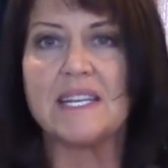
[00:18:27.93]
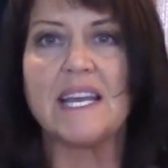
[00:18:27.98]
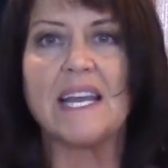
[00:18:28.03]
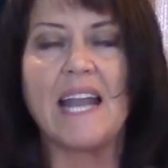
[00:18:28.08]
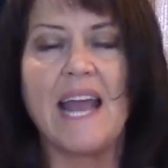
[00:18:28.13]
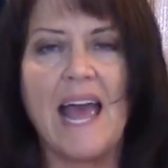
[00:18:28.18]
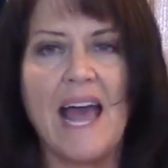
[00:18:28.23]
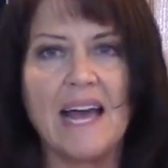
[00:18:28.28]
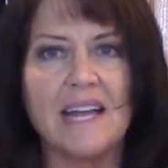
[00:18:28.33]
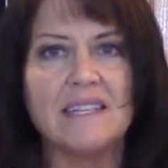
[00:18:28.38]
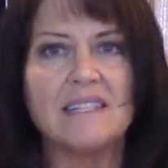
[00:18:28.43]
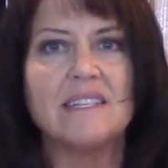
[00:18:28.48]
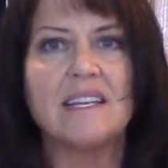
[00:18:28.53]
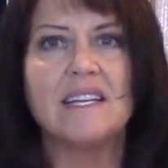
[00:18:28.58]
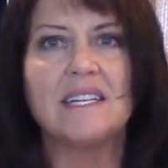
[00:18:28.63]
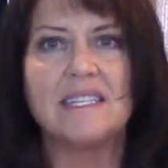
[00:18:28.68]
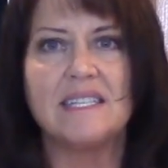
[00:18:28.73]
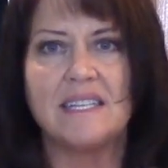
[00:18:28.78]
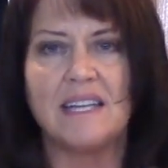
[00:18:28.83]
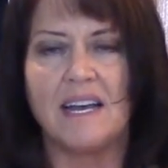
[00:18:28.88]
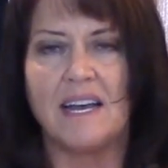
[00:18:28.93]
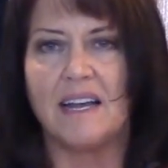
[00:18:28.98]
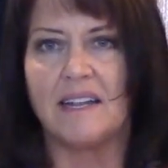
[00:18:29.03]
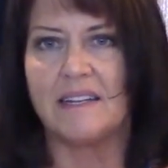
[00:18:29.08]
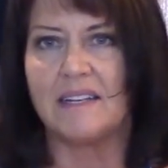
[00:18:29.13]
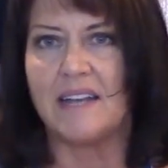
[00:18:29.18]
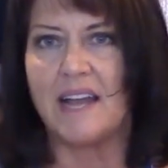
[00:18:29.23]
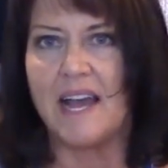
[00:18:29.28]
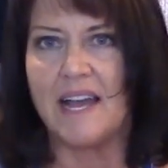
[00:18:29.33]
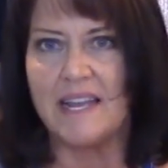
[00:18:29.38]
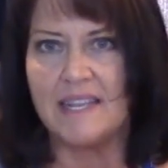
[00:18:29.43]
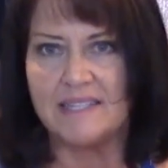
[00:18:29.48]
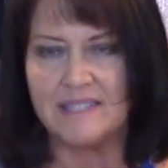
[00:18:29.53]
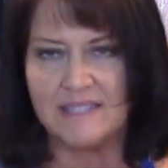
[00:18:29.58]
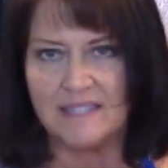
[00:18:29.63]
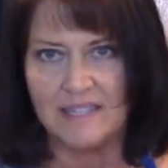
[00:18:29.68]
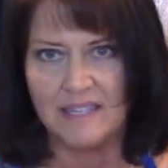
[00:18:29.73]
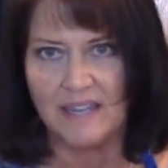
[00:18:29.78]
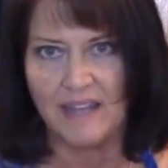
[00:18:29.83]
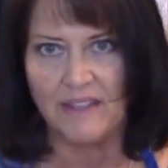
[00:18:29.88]
It adds a
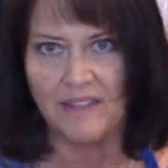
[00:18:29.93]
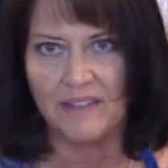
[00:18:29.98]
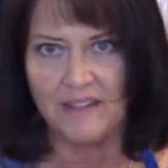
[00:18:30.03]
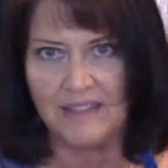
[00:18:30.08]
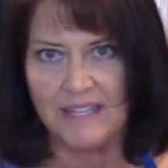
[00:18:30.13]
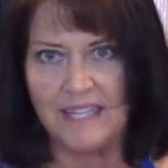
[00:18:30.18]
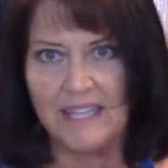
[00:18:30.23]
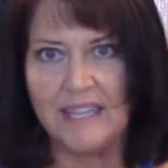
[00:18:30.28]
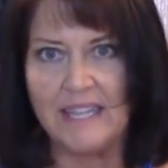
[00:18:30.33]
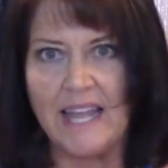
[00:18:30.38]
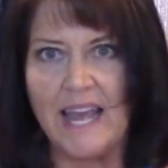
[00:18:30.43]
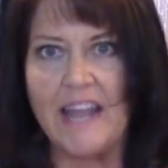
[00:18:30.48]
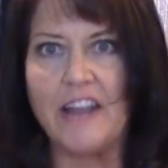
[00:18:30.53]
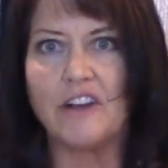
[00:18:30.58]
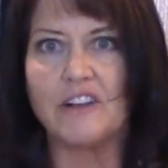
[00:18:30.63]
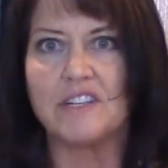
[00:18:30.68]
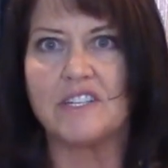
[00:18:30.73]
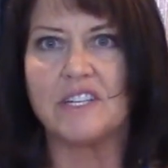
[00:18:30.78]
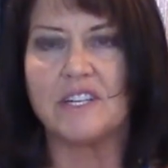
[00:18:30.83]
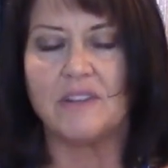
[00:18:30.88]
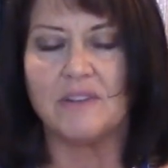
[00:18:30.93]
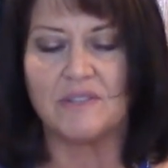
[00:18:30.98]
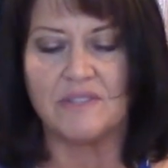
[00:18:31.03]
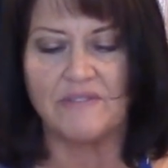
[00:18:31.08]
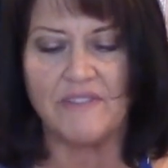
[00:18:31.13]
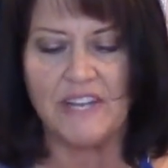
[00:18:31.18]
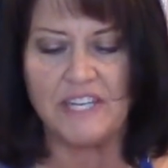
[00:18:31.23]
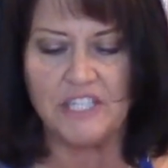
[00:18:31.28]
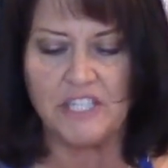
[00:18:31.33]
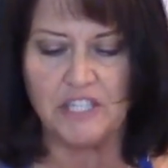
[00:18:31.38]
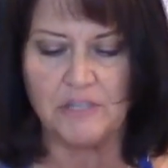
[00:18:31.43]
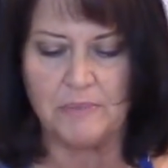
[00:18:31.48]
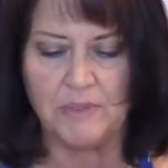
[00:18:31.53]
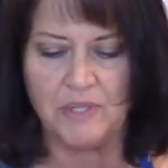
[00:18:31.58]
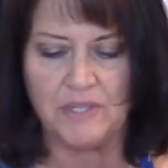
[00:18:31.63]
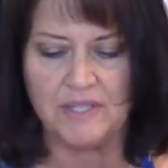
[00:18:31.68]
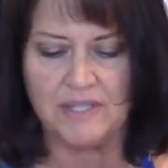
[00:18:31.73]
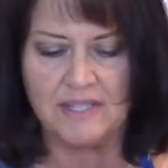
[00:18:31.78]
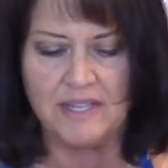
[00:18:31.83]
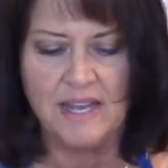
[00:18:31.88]
nice little layer to those
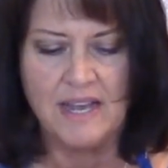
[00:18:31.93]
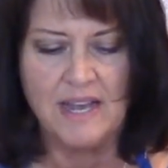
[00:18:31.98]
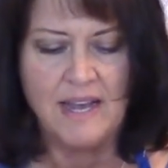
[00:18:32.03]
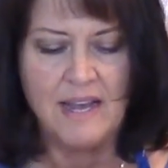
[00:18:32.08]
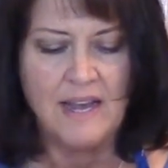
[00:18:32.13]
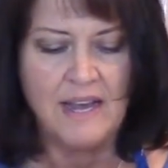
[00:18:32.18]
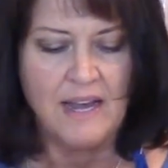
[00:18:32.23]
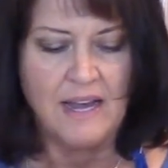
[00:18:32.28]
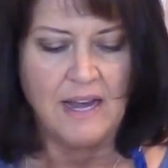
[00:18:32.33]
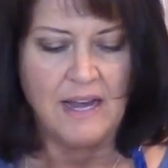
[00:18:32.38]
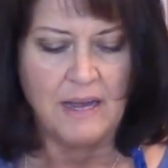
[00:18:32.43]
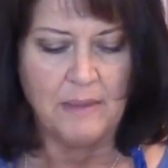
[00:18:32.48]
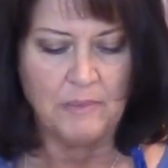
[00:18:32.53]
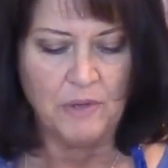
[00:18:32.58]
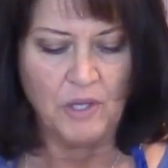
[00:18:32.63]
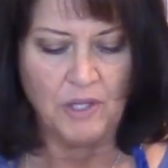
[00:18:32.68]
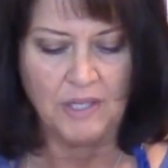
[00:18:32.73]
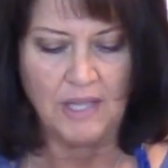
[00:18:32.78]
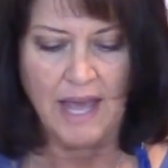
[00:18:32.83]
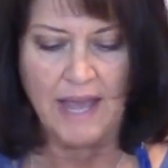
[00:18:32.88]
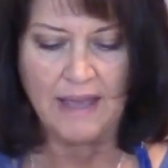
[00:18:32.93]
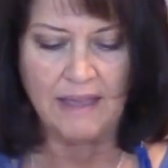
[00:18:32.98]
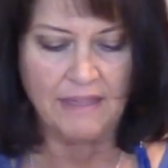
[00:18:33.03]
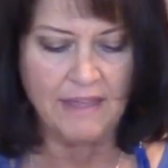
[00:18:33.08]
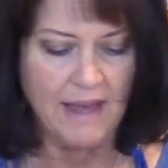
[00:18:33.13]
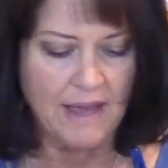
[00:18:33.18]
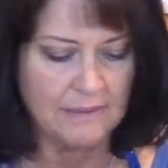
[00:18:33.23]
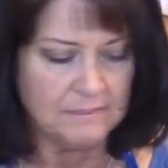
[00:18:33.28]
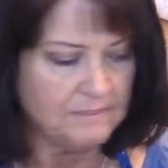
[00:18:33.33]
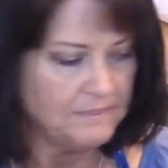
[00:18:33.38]
vegetables. You'll like that.